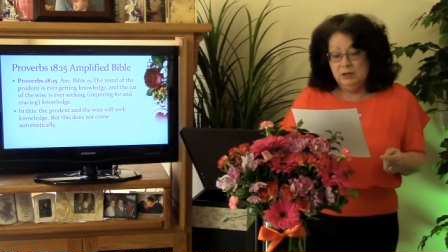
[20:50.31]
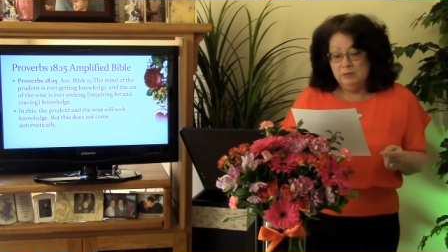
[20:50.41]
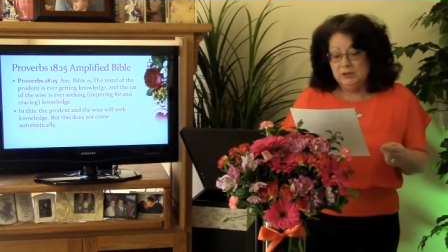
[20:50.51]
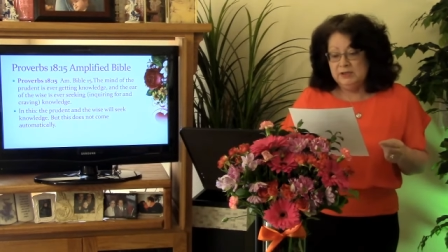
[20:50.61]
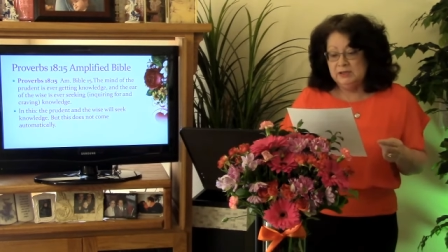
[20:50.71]

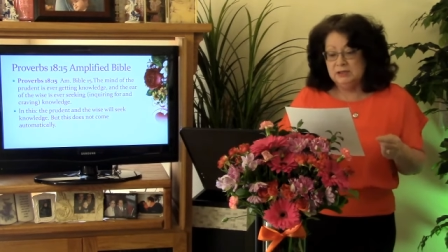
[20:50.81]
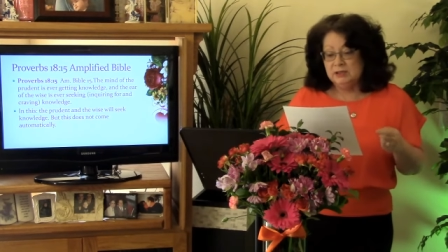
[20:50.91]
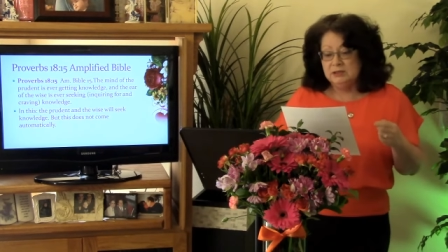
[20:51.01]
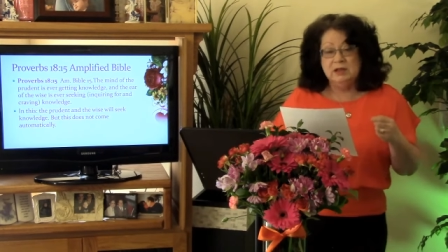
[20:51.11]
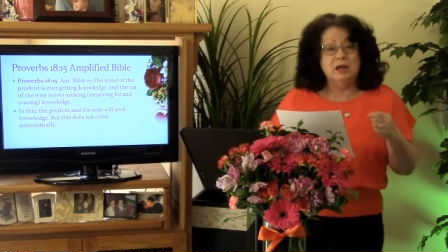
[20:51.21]
But this
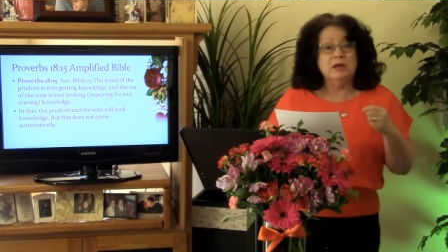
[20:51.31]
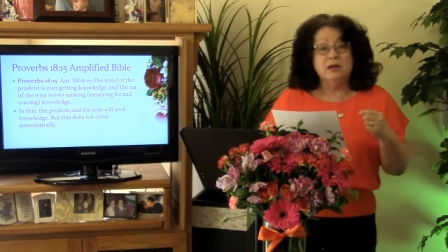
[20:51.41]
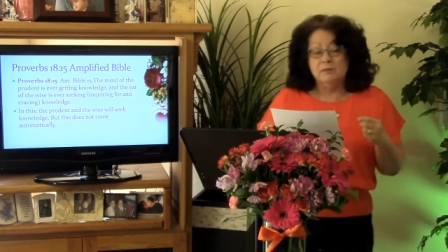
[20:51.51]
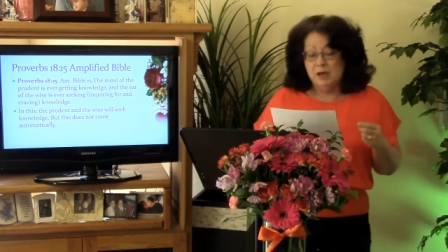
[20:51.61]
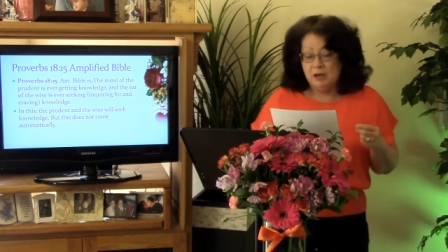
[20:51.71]
does not
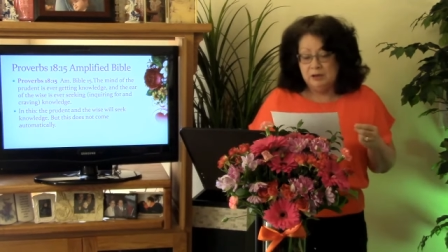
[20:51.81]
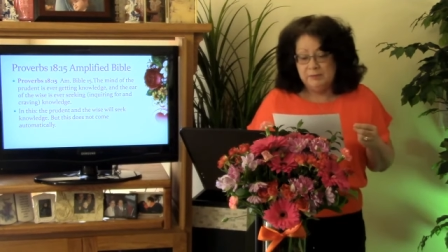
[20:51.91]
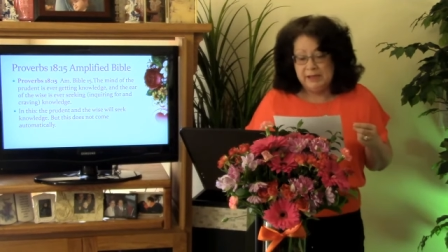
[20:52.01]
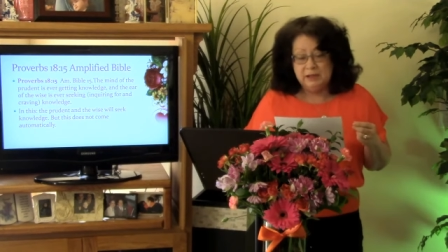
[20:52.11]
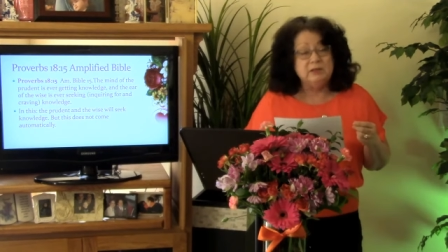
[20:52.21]
come
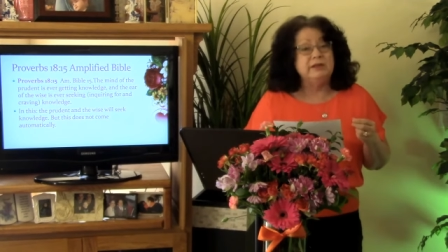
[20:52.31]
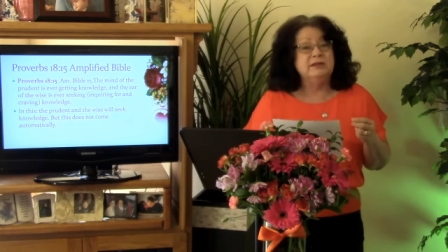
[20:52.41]
automatically.